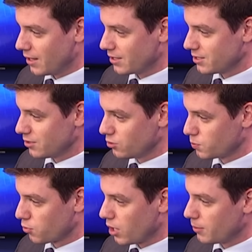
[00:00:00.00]
That's in those
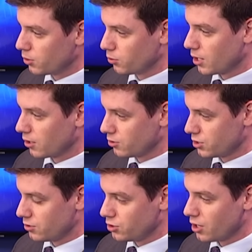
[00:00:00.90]
bright blue colors
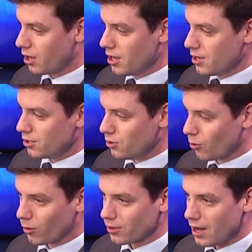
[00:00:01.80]
that you saw
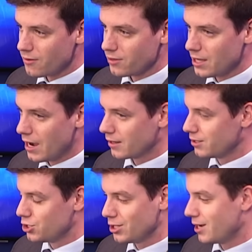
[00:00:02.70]
north of the
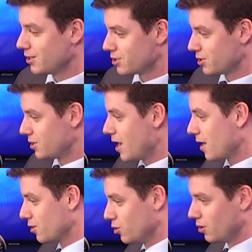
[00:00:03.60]
island chain. It's just
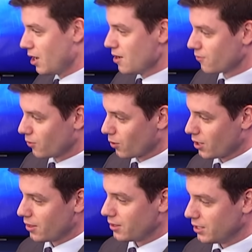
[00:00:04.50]
not good for
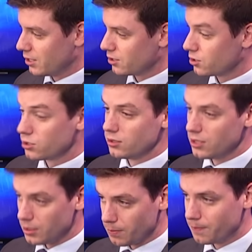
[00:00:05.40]
the
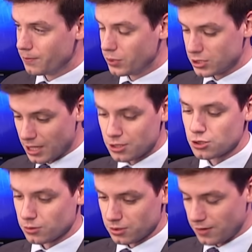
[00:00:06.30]

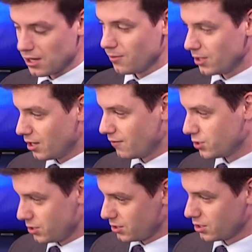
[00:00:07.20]
potential development of a
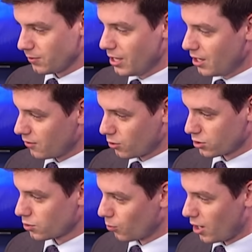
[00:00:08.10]
system. Of
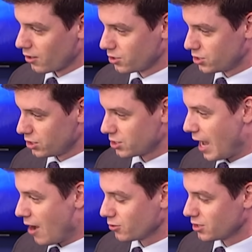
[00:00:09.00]
course, the water is just
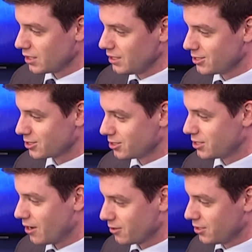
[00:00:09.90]
out to the east and
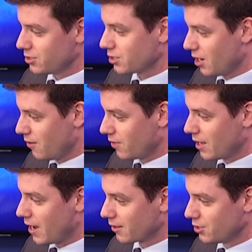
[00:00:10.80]
southeast of
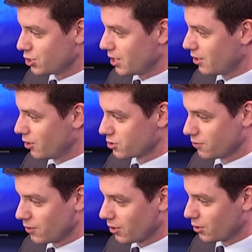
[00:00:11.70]
the island chain, also
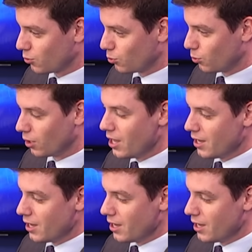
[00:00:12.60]
very cool.